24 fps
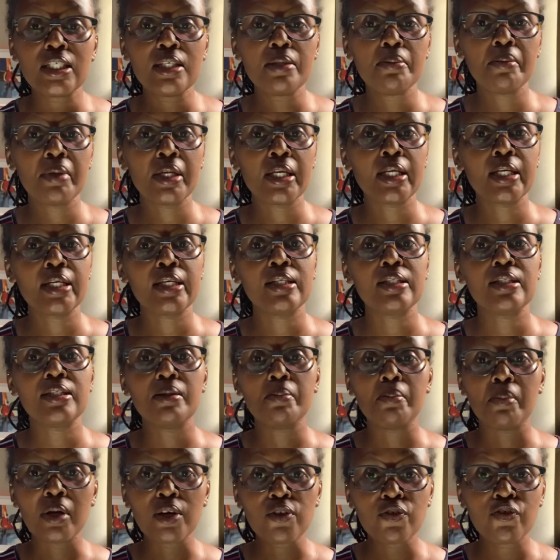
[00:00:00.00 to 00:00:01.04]
makers, the
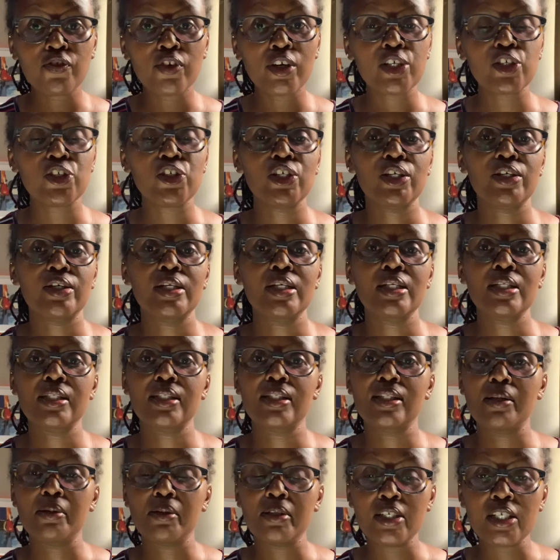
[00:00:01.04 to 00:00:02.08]
manufacturers,
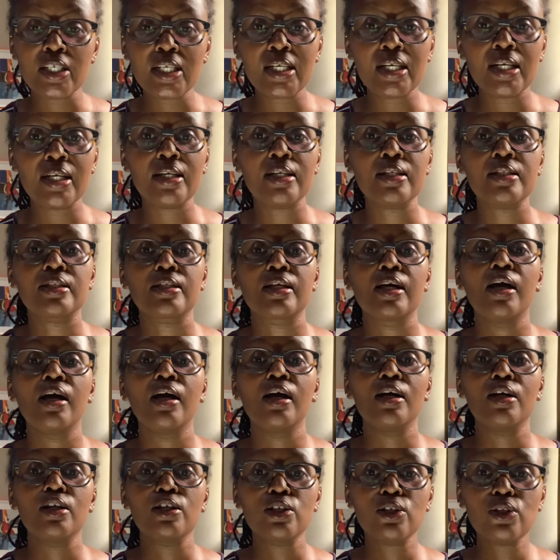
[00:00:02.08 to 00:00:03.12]
the dealers
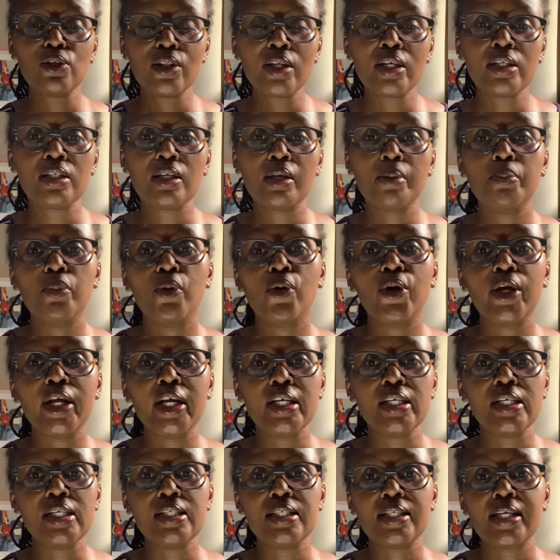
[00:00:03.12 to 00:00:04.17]
to the table and
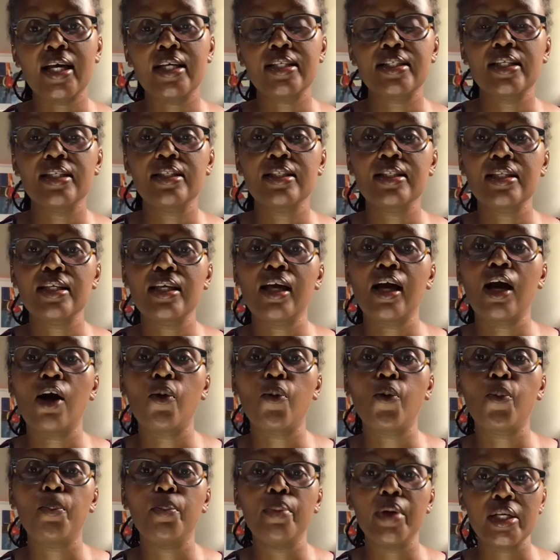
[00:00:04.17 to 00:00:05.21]
discuss and see how
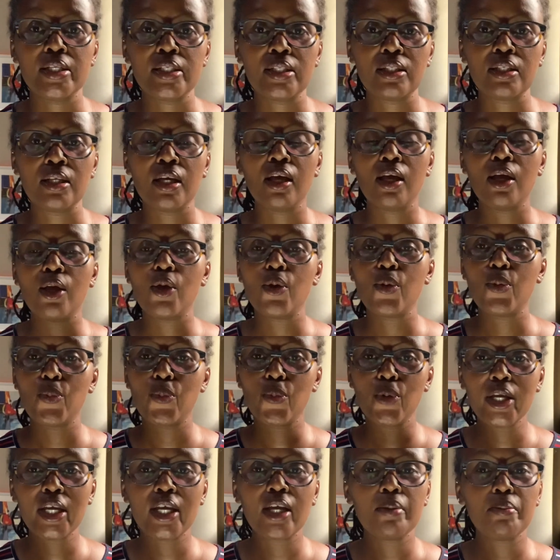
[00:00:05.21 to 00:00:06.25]
best we
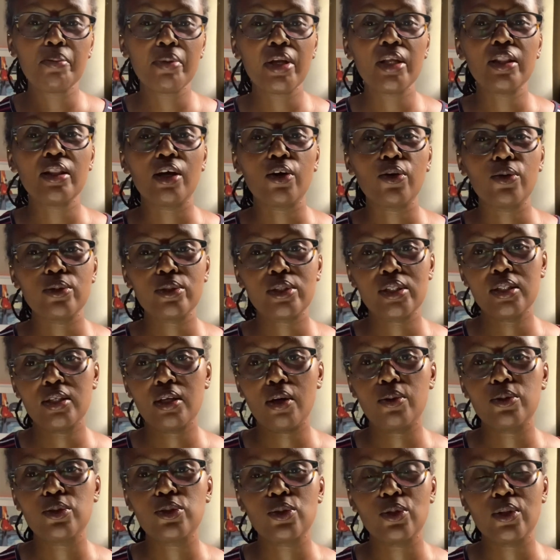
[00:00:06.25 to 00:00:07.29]
can bring the cost down
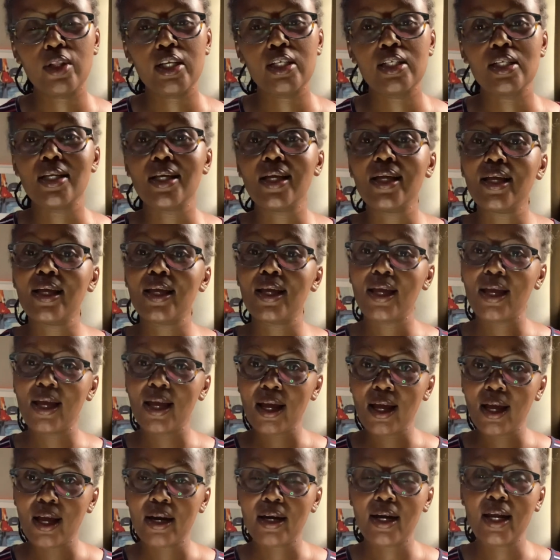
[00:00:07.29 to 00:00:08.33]
so that
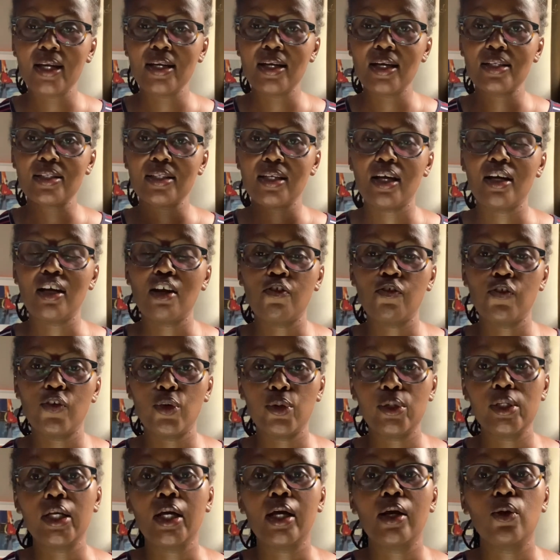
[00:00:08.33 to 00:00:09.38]
riders can afford
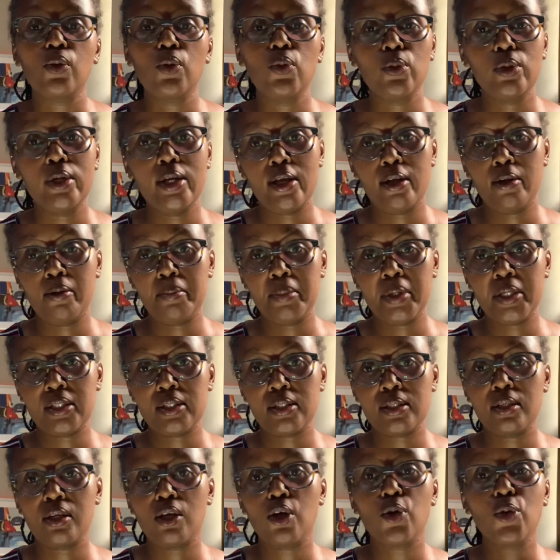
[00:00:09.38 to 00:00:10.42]
good helmets,
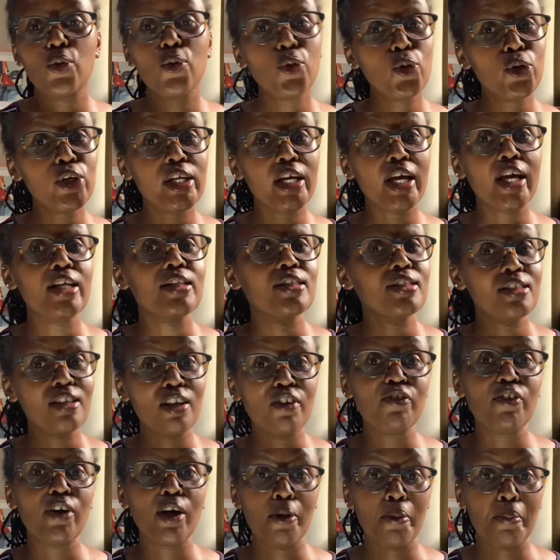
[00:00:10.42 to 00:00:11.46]
good and safe
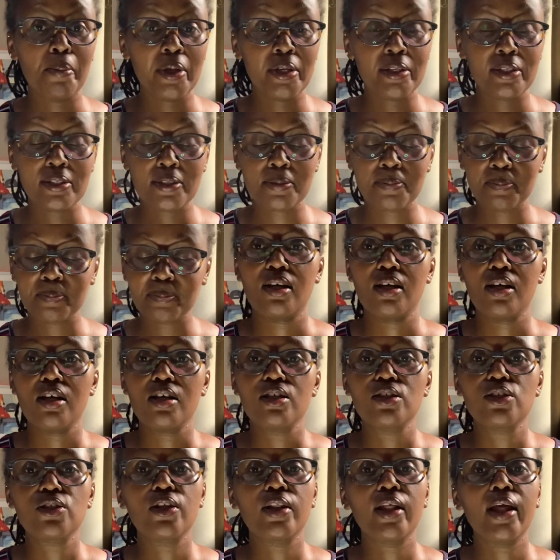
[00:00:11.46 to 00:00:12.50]
helmets.
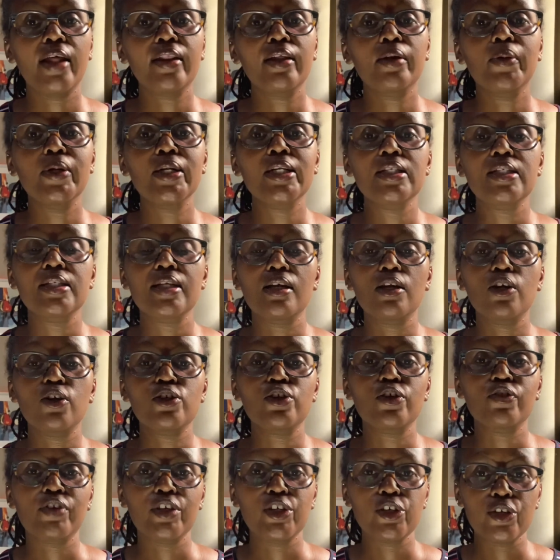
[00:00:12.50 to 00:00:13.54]
So the other one is a lot of
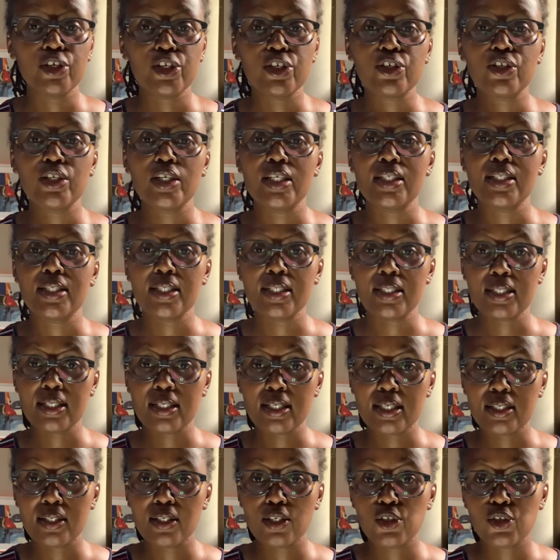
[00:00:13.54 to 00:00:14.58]
education and
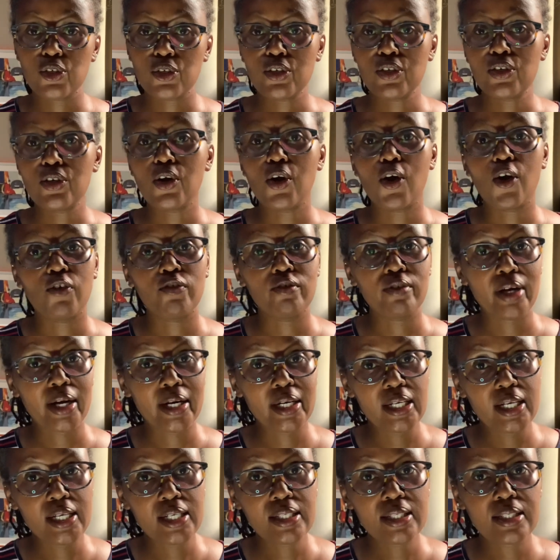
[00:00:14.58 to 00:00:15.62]
sensitization of
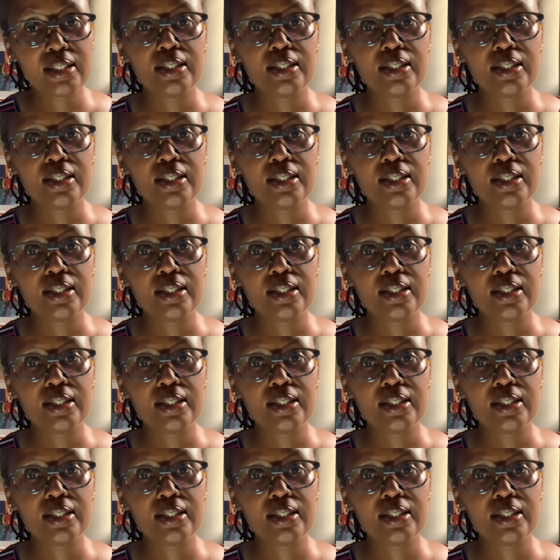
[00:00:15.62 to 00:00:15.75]
riders,